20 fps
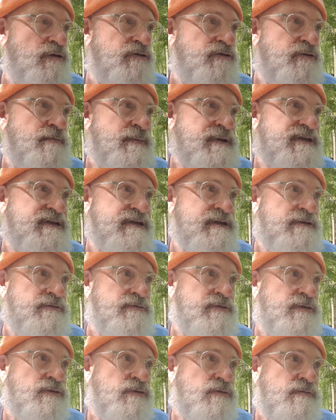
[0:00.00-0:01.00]
the
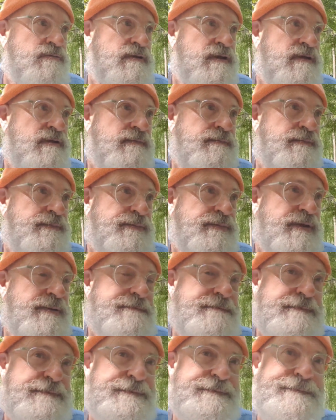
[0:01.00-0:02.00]
material,
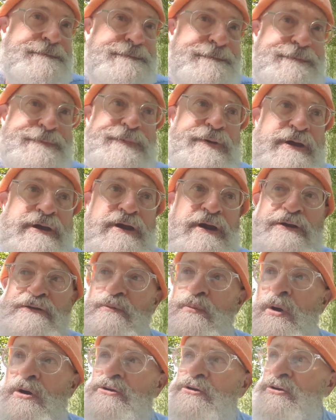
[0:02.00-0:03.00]
the kind
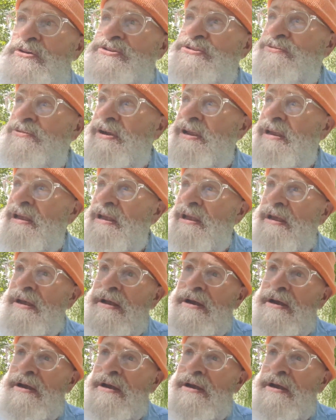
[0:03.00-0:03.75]
of whatnotery